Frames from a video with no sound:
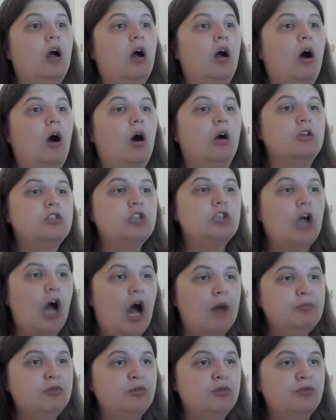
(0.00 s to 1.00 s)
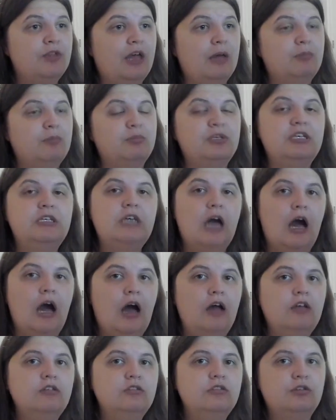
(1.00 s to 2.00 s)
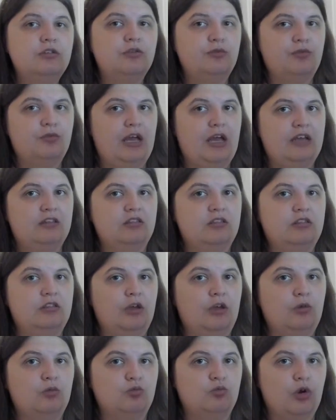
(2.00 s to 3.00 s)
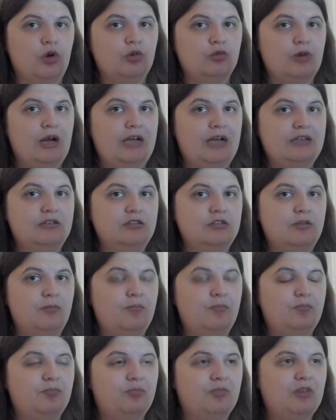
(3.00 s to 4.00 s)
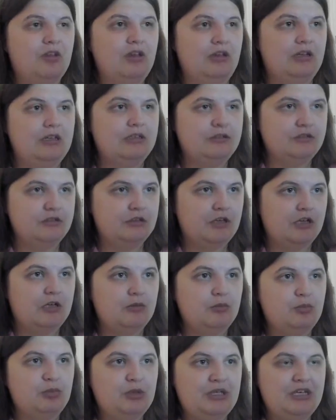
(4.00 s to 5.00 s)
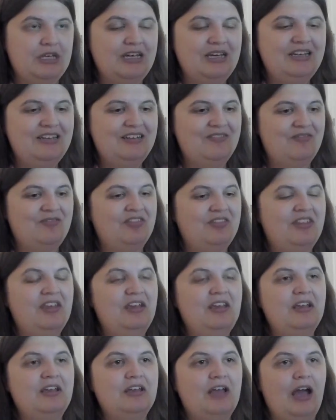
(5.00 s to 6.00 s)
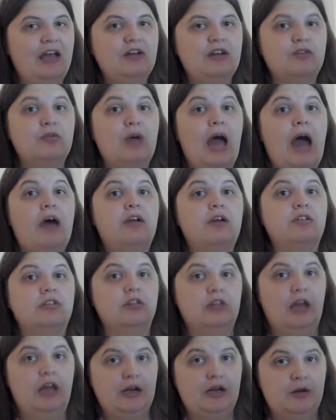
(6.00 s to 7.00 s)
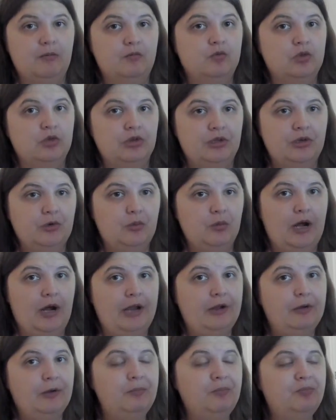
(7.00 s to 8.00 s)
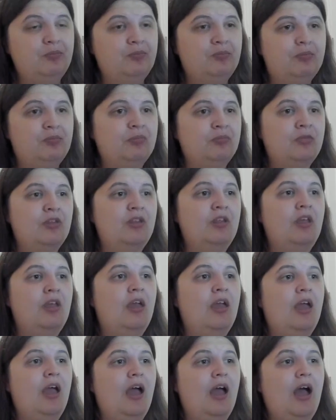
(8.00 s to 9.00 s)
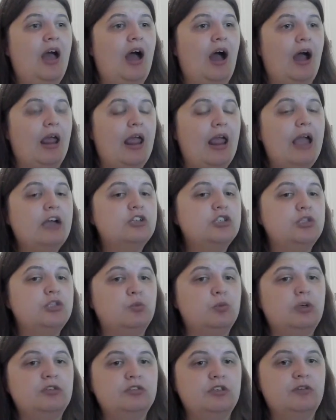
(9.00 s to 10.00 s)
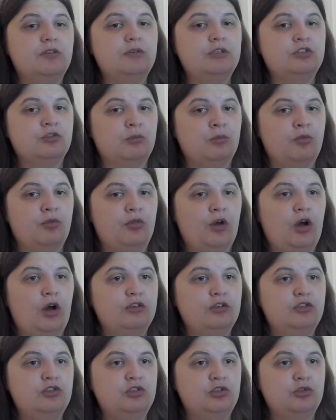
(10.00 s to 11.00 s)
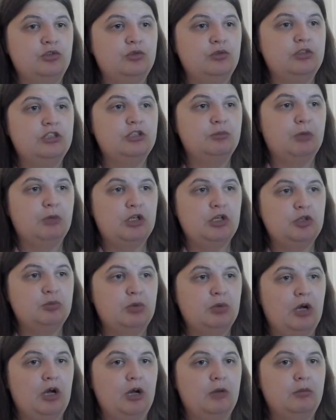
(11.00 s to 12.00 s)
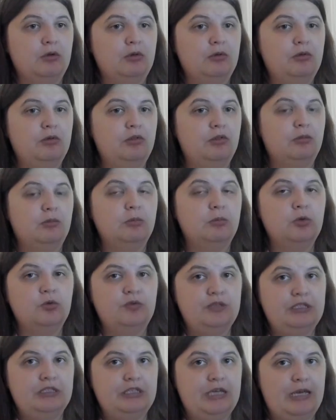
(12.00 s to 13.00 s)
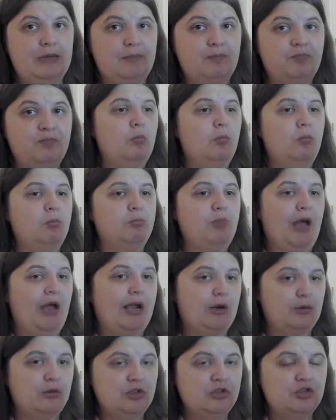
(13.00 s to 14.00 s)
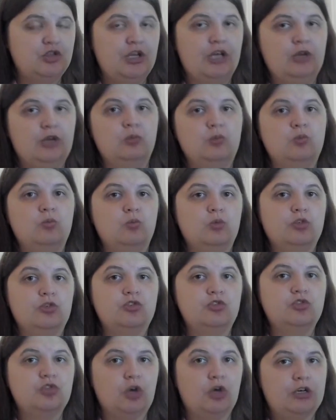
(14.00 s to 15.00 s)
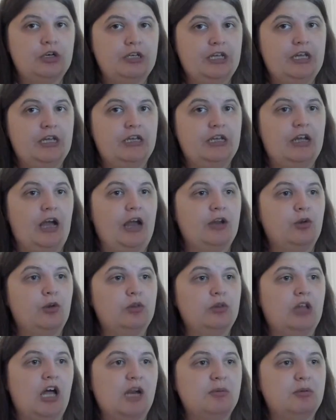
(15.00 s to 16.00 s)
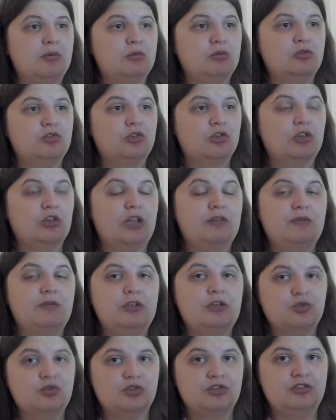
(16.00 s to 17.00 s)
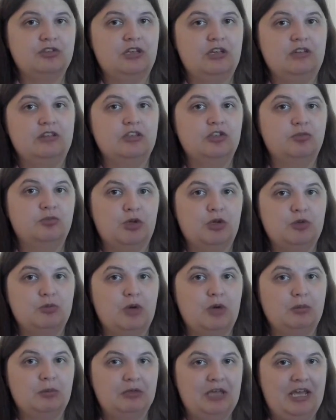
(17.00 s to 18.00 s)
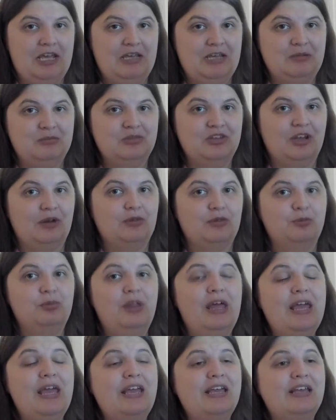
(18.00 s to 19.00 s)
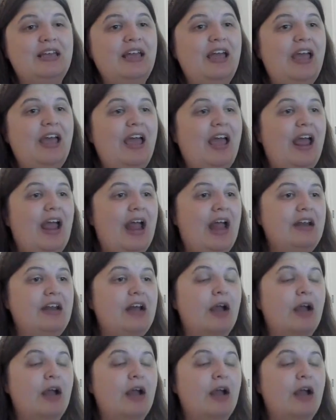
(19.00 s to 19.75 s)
On top of that, because of the fact that Rugrats is going to be kind of out of the lineup for a little while, I actually was giving some thought to the SpongeBob the movie game. back when the channel was starting, I know a lot of people took a lot of interest in the SpongeBob games that I was playing, and I